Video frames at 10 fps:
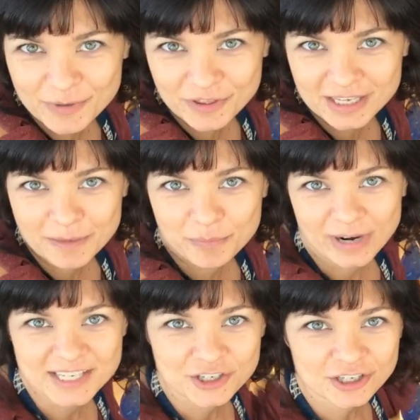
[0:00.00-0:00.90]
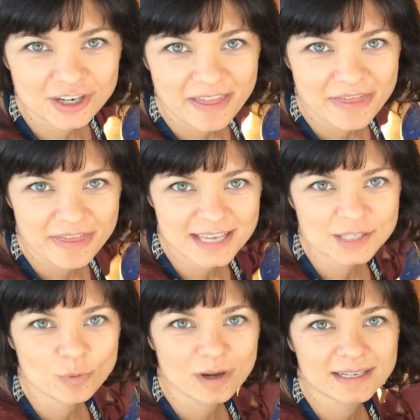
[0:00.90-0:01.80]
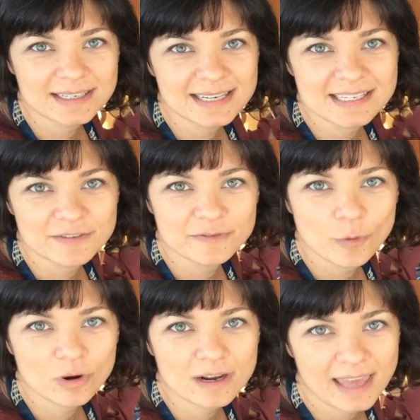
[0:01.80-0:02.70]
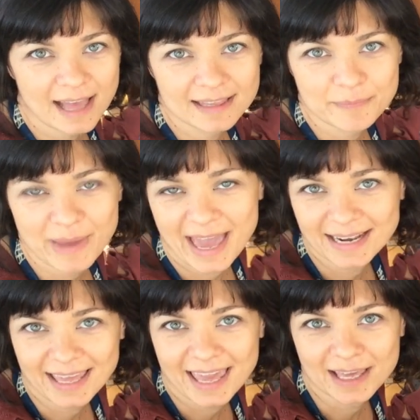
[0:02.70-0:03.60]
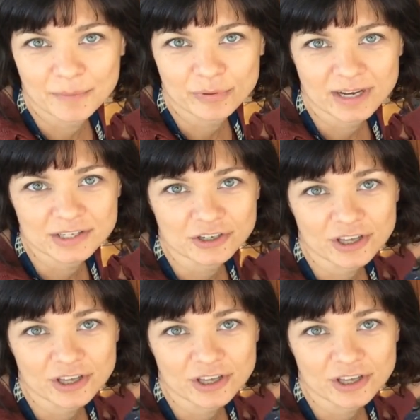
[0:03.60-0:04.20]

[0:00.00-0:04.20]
about the compressor. This one is a 4 gallon pancake compressor.